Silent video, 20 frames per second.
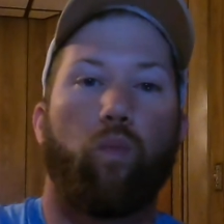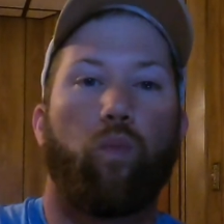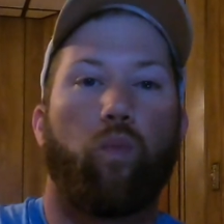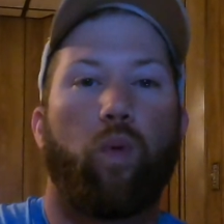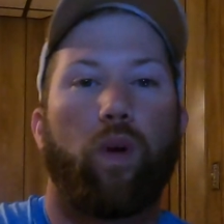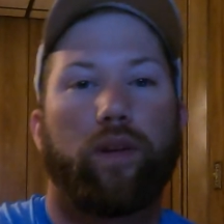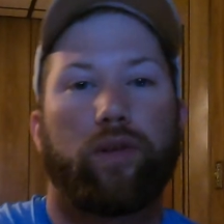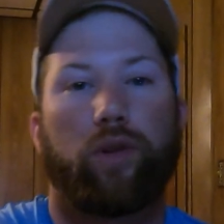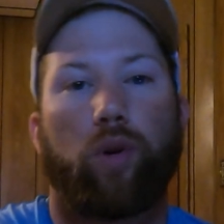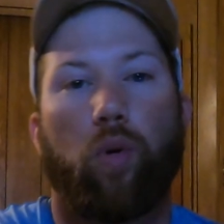
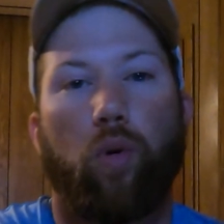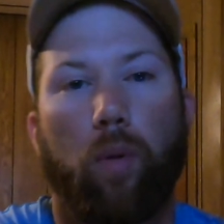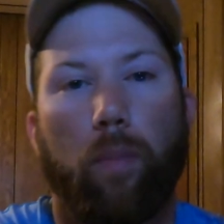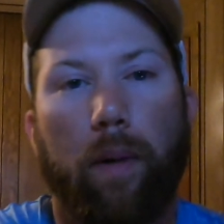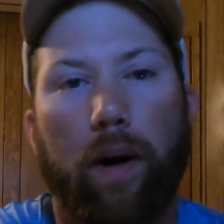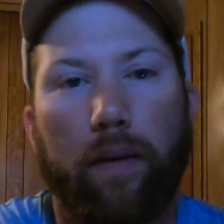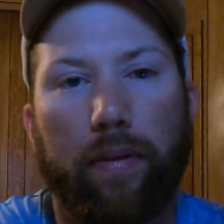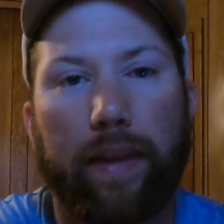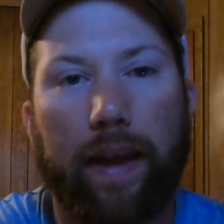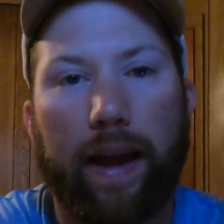What's cool
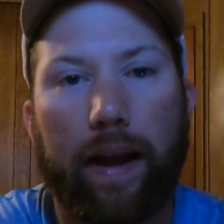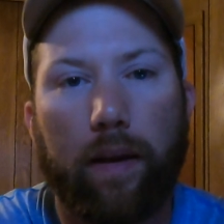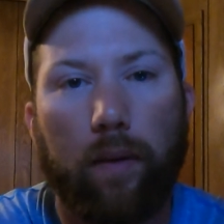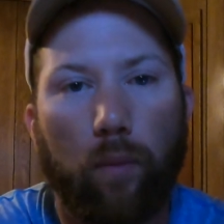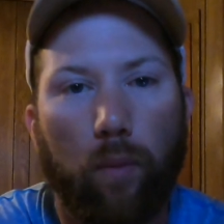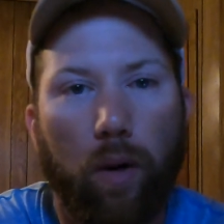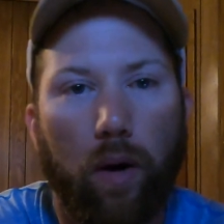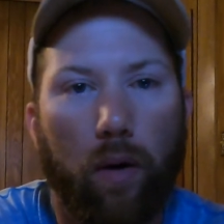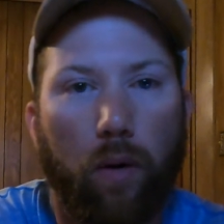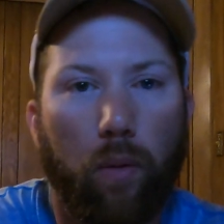about that?
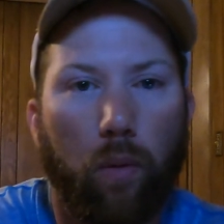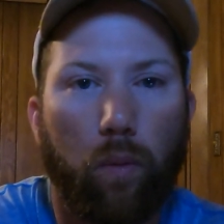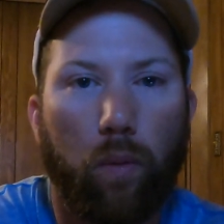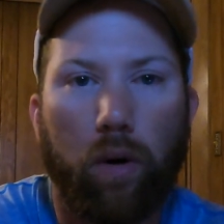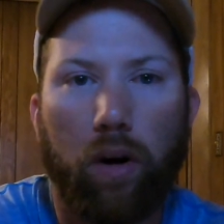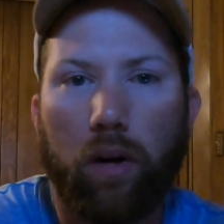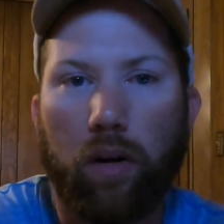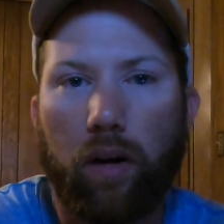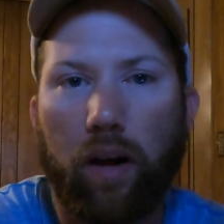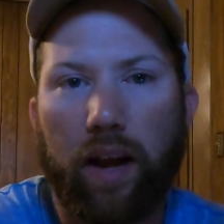Well,
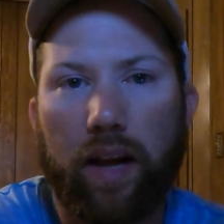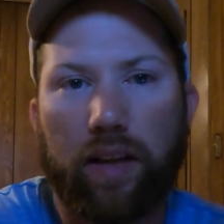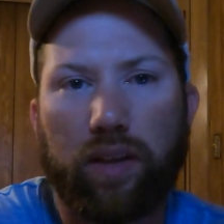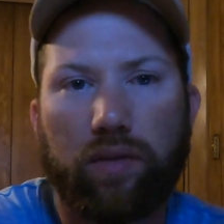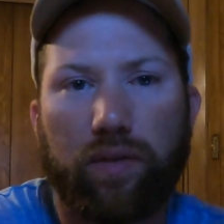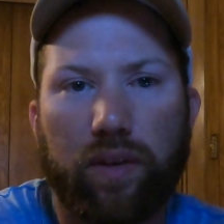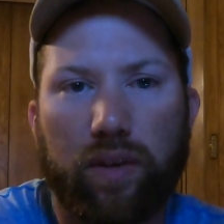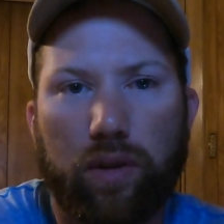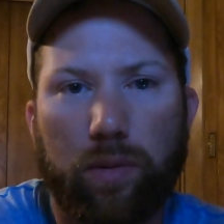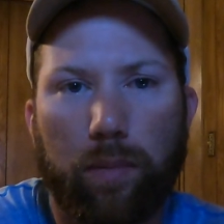as
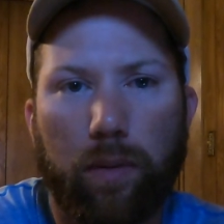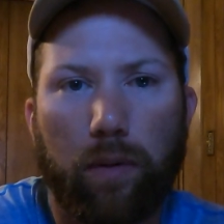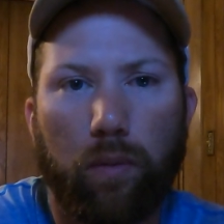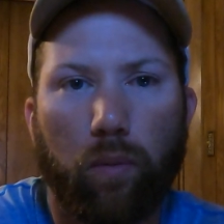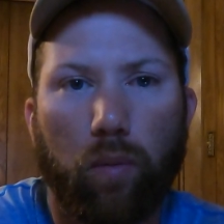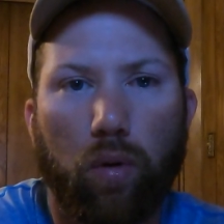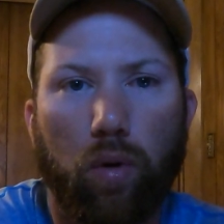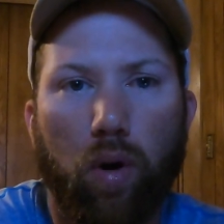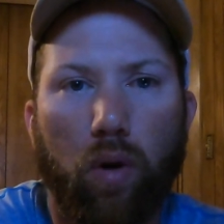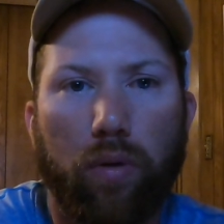fishermen,
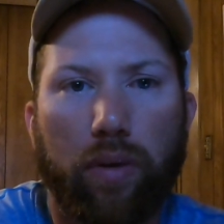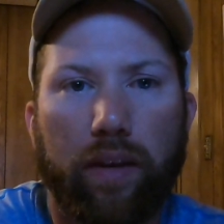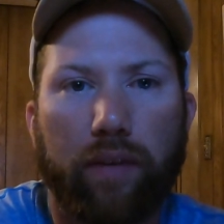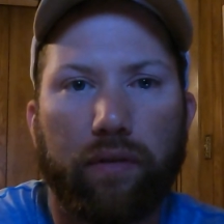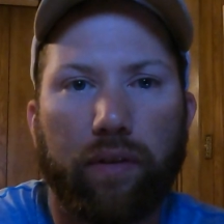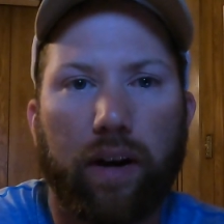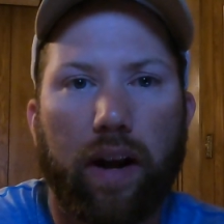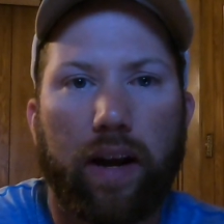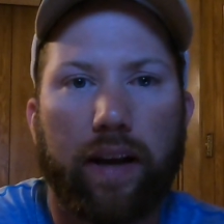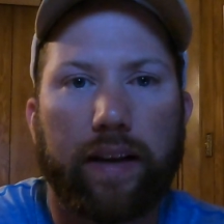we're all
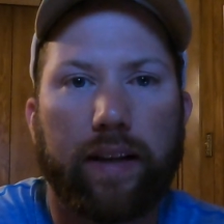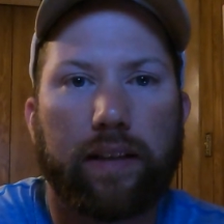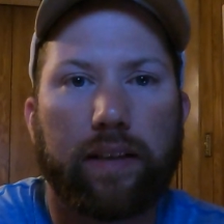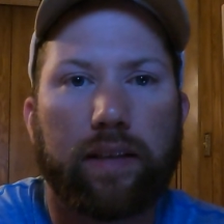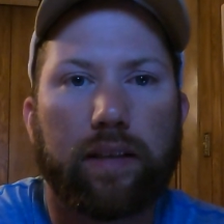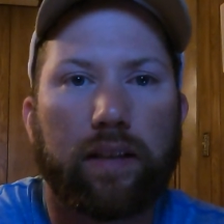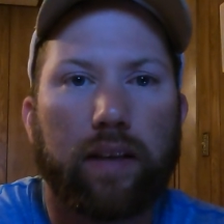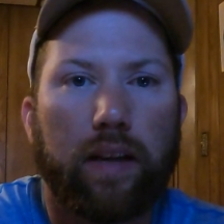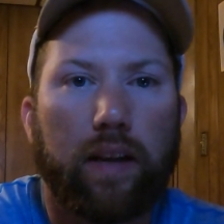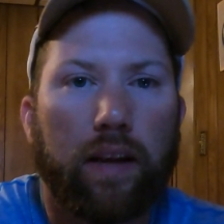different
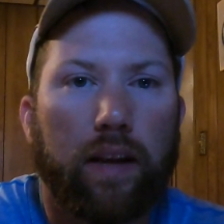heights.